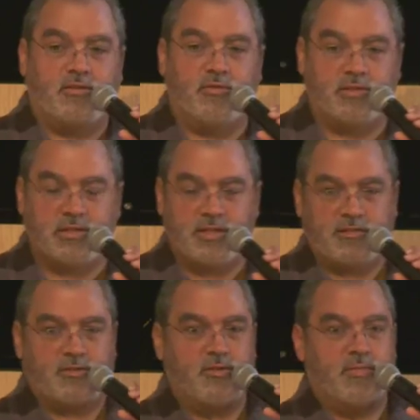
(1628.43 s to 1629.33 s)
So we'll just
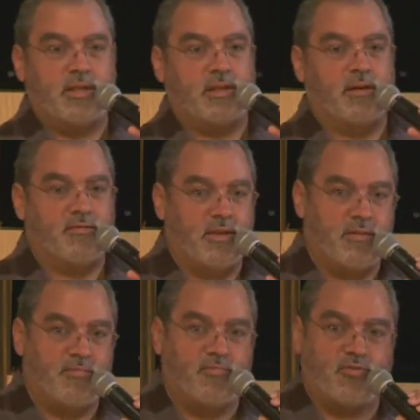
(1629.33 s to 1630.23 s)
listen to a minute of
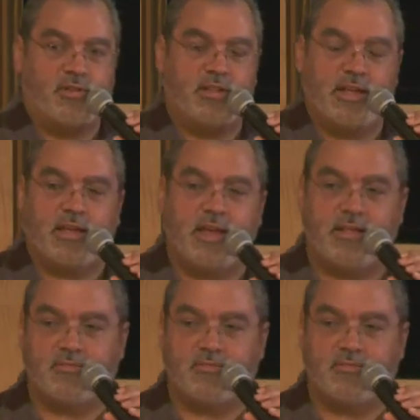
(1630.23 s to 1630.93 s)
them sort of dedicate